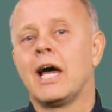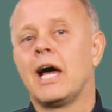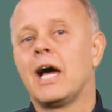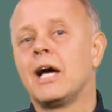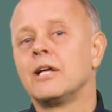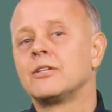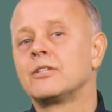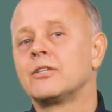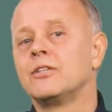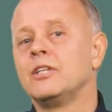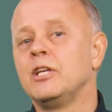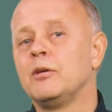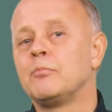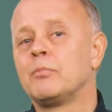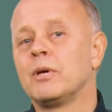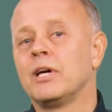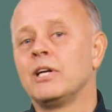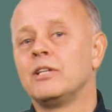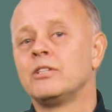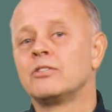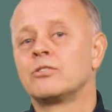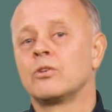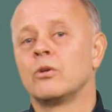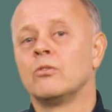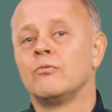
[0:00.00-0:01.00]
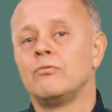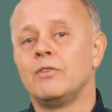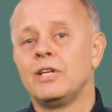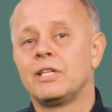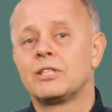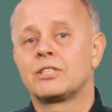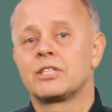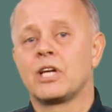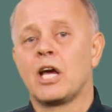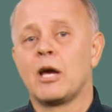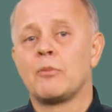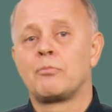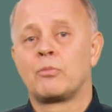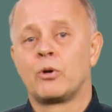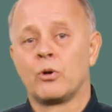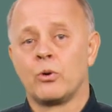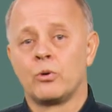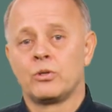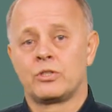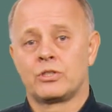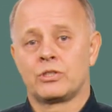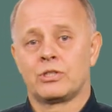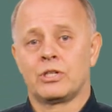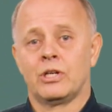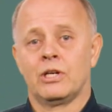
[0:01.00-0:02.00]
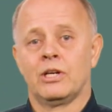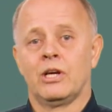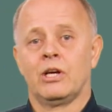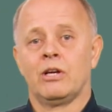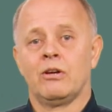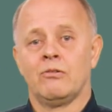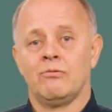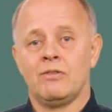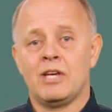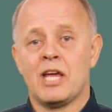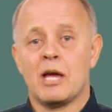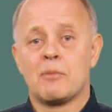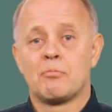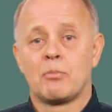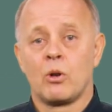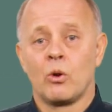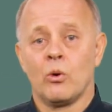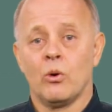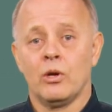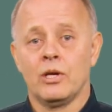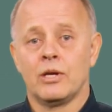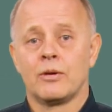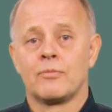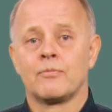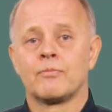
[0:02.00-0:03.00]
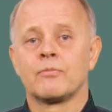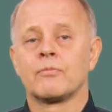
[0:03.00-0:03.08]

answer depends on which approach we employ.